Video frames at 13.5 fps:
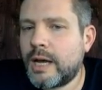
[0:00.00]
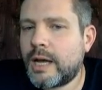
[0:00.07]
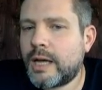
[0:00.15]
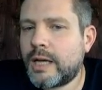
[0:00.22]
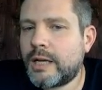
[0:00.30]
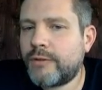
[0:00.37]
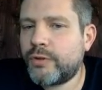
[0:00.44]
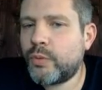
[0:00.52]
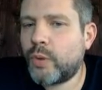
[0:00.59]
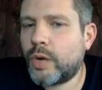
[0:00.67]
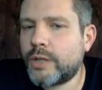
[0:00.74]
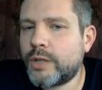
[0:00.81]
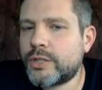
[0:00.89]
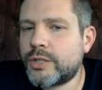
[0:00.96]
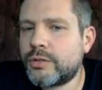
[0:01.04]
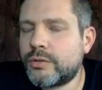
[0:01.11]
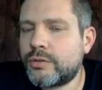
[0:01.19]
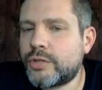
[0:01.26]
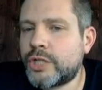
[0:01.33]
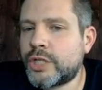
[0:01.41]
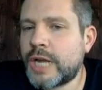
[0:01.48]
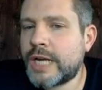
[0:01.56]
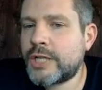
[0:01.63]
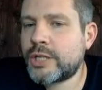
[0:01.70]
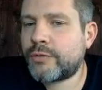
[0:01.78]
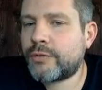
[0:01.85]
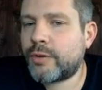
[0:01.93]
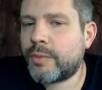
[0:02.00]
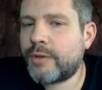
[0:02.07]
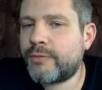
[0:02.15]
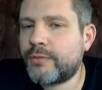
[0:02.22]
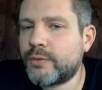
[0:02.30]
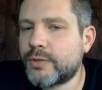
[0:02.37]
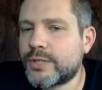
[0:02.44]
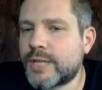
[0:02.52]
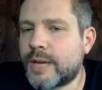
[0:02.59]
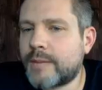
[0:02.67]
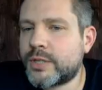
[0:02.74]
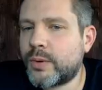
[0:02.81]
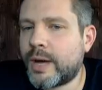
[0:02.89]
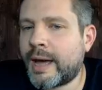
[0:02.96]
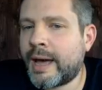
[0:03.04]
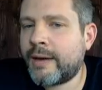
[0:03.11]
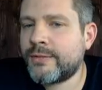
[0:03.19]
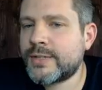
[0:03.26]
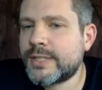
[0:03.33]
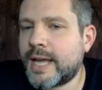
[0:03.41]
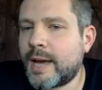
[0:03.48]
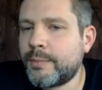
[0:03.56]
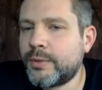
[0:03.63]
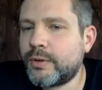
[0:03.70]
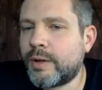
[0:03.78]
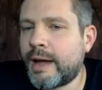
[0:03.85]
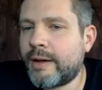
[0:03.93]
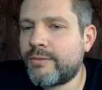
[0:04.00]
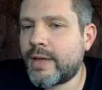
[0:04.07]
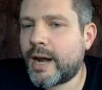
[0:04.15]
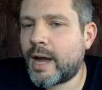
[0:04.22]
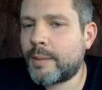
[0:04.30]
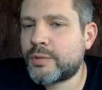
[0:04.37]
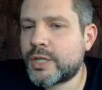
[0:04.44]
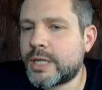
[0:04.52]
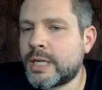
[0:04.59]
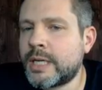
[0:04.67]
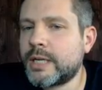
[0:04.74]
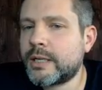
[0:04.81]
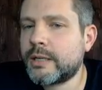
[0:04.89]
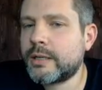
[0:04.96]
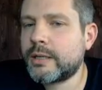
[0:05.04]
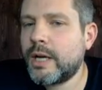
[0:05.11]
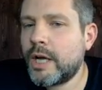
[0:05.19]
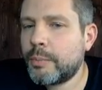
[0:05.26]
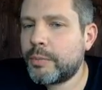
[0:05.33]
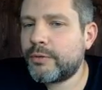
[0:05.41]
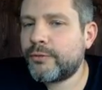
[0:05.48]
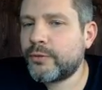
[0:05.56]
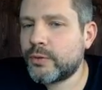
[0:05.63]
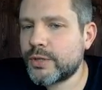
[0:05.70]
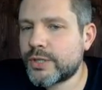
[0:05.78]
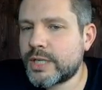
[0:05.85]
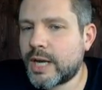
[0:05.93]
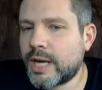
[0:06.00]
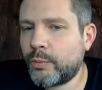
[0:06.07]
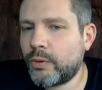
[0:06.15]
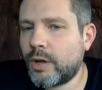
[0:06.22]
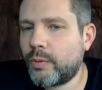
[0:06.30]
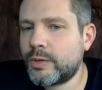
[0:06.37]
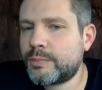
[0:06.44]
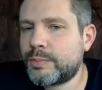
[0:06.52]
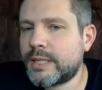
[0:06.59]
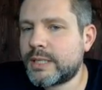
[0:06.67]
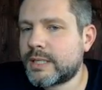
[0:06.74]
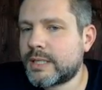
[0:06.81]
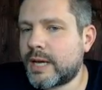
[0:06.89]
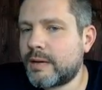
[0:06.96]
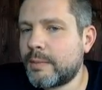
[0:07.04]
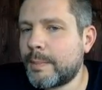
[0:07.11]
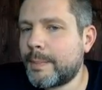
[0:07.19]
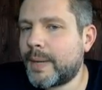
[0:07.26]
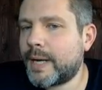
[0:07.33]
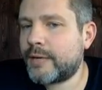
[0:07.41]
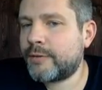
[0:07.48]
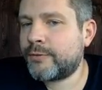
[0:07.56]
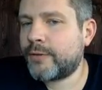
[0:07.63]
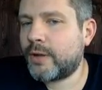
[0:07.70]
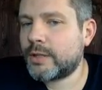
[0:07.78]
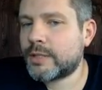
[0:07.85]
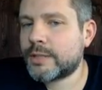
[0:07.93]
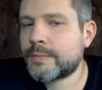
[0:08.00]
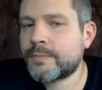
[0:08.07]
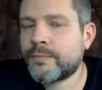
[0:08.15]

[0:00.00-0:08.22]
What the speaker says: If you want to change it from a full snap to a half snap, you'll have that option here. But full snap will always be set by default.